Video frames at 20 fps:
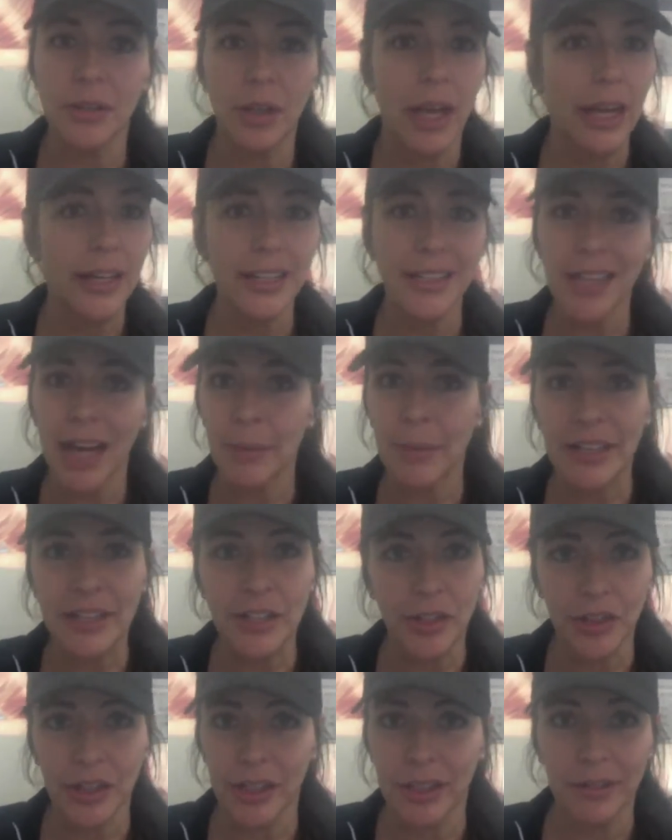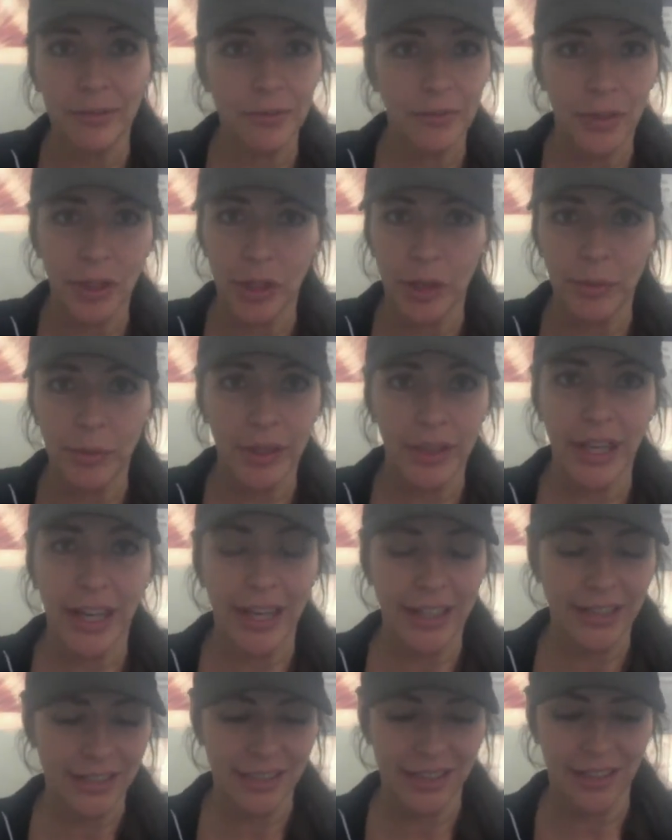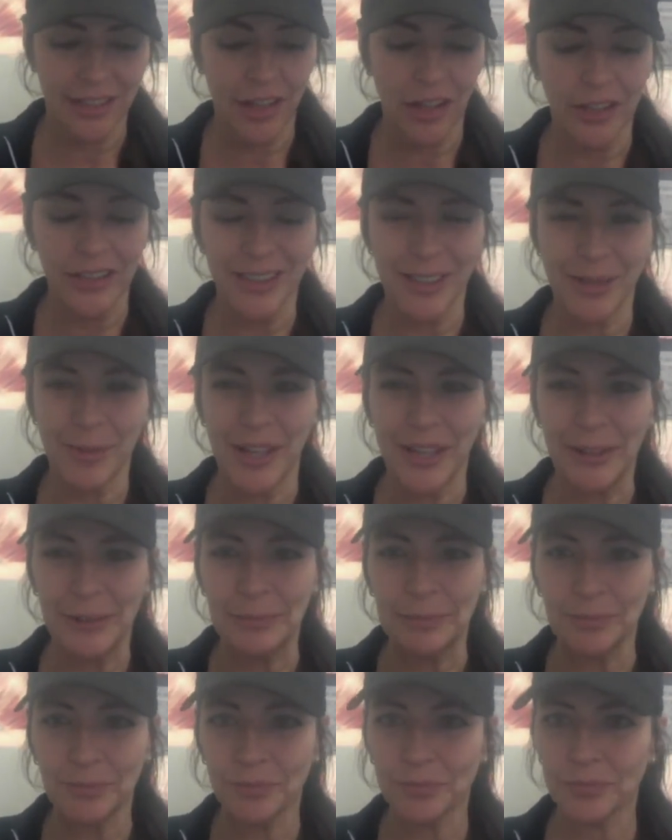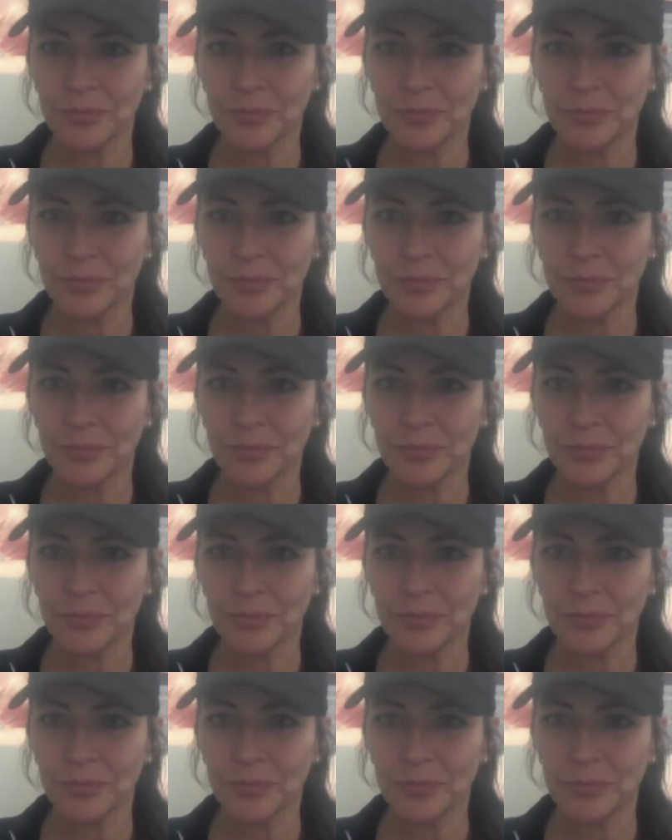Anytime I took it, very relaxed, all is well.